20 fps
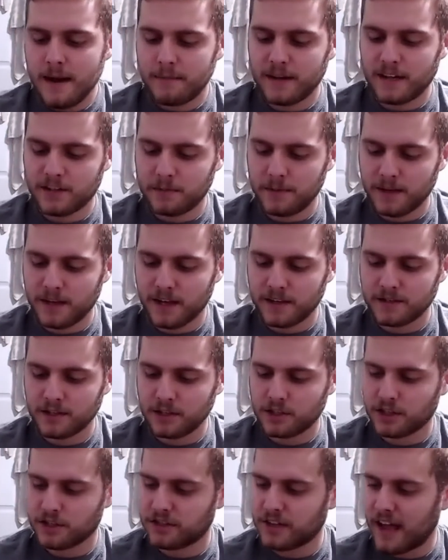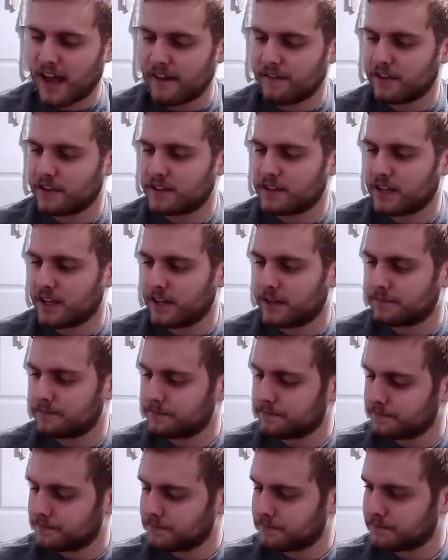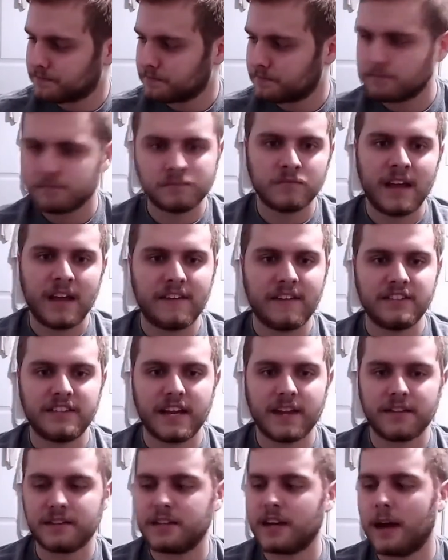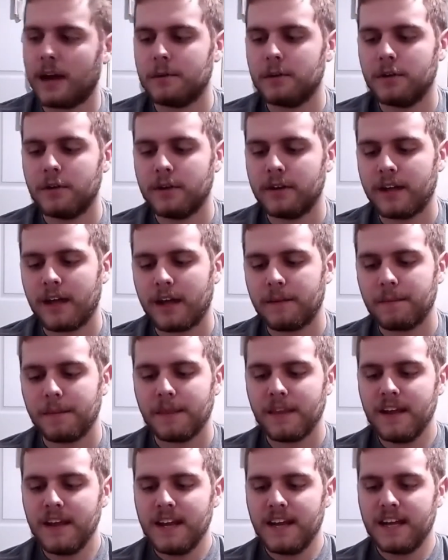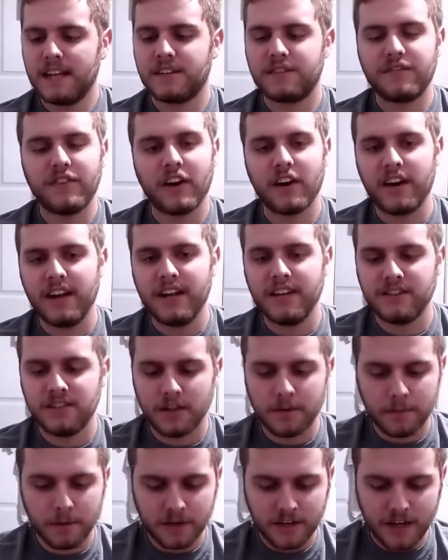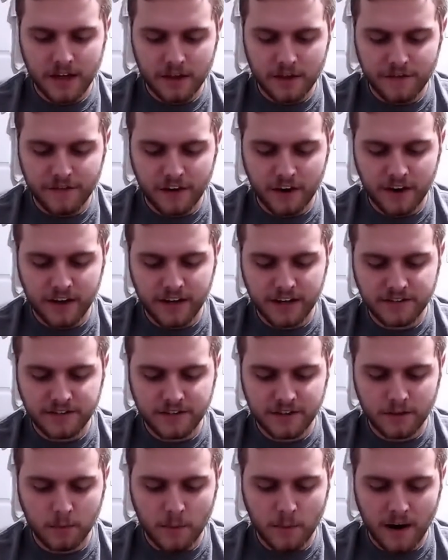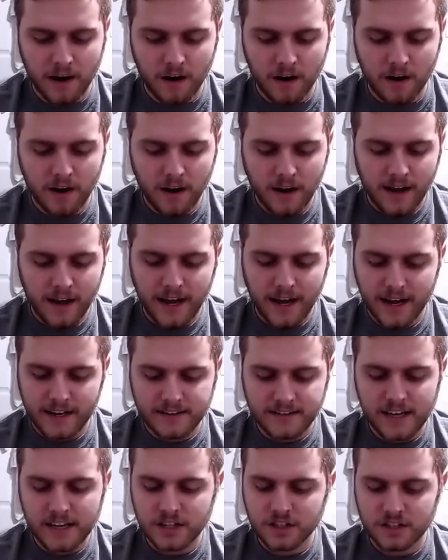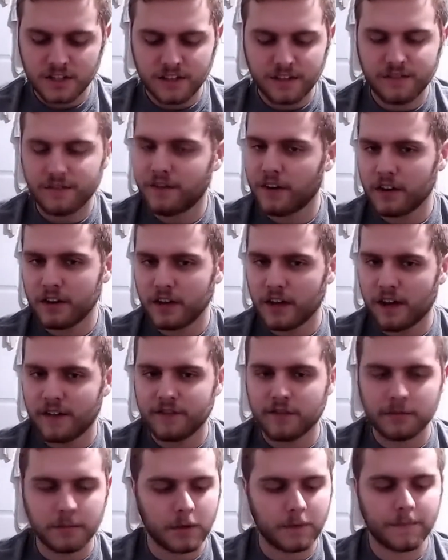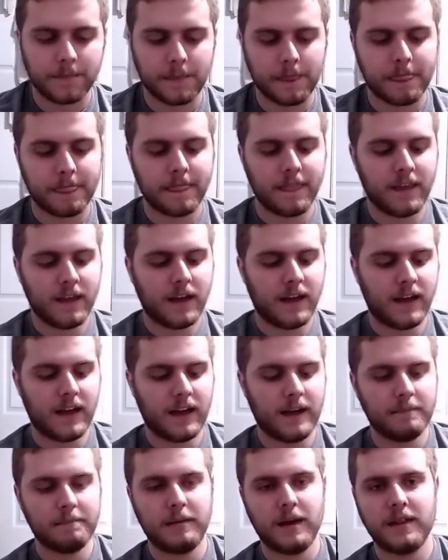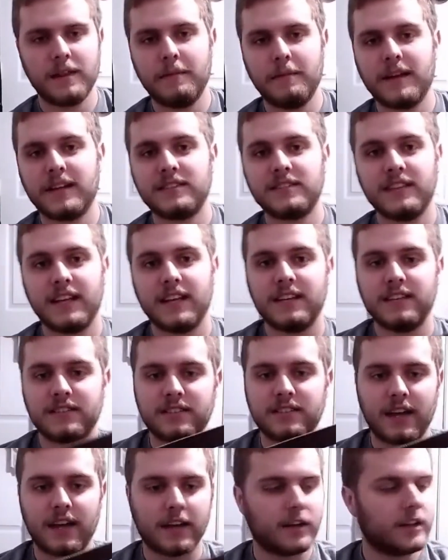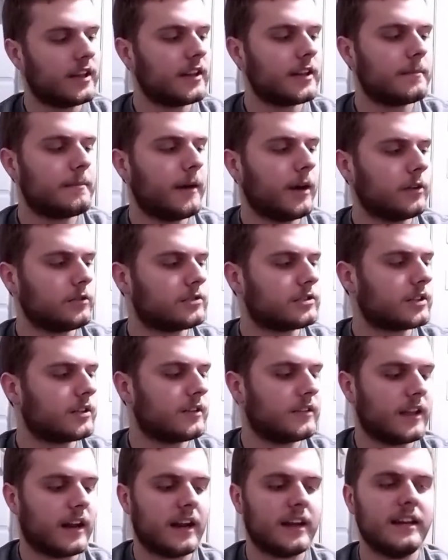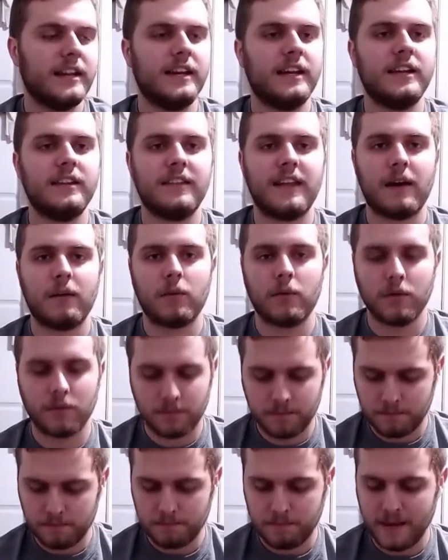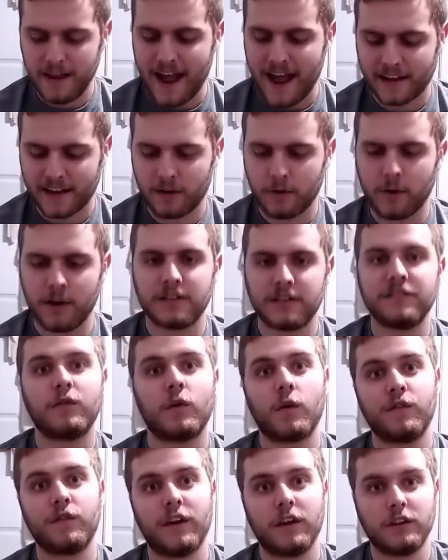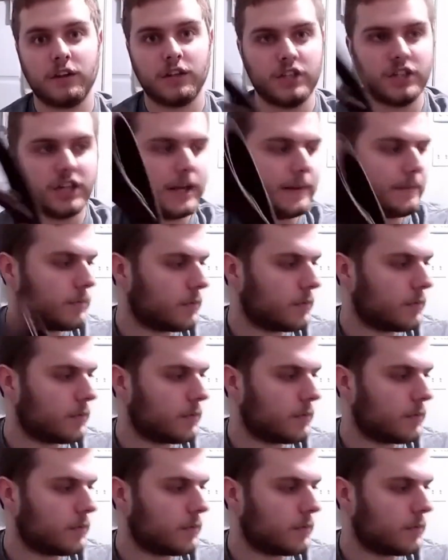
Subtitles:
That's because I just haven't taken the time to do it yet. It's very easy to put together, very easy to wear, and it's actually fairly comfortable. But the biggest thing is I could get the belt that I needed that would be accurate for fairly cheap,